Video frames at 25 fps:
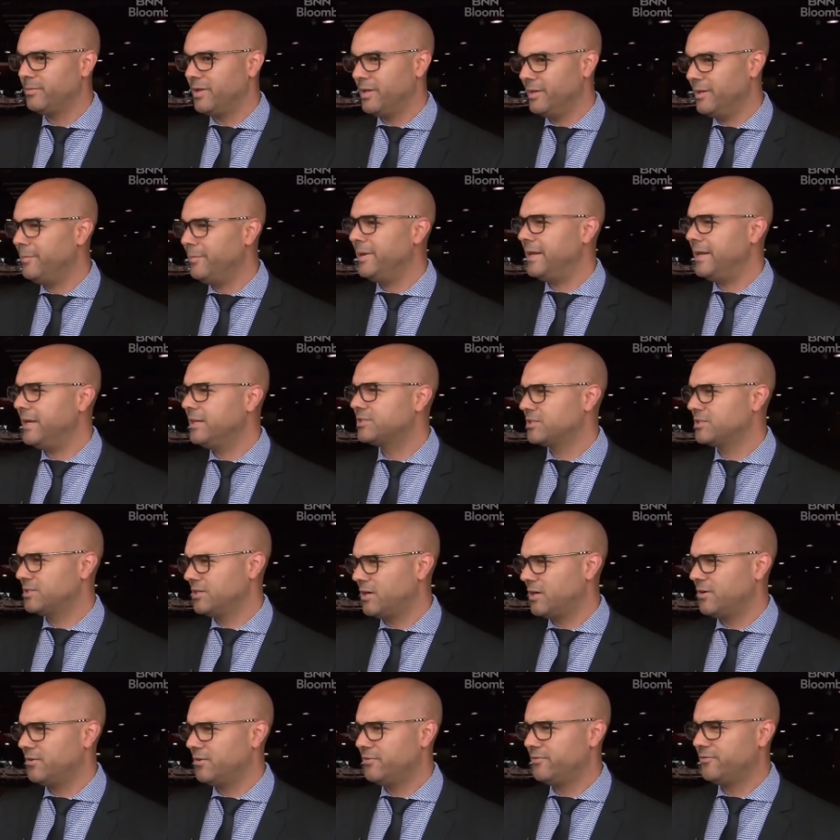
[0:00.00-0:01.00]

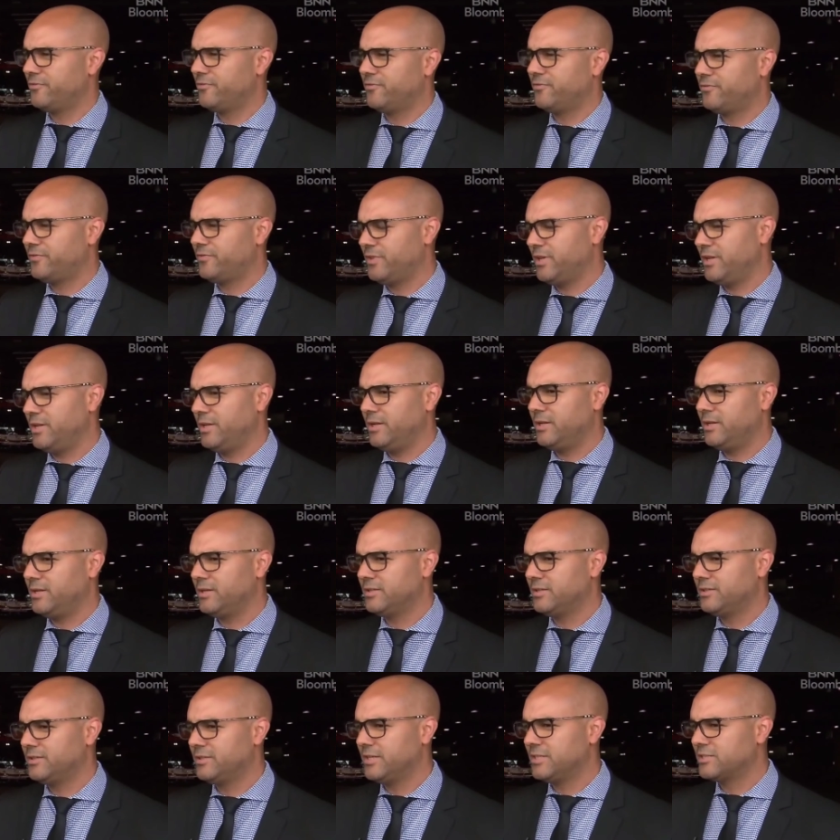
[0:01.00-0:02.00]
elimination of the
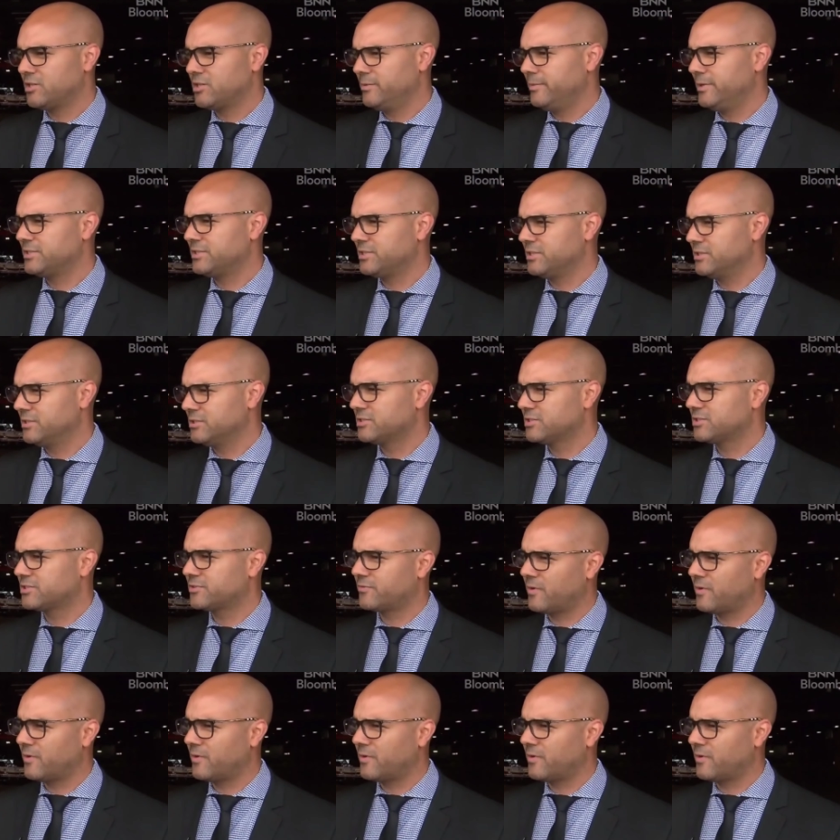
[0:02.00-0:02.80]
diesel emissions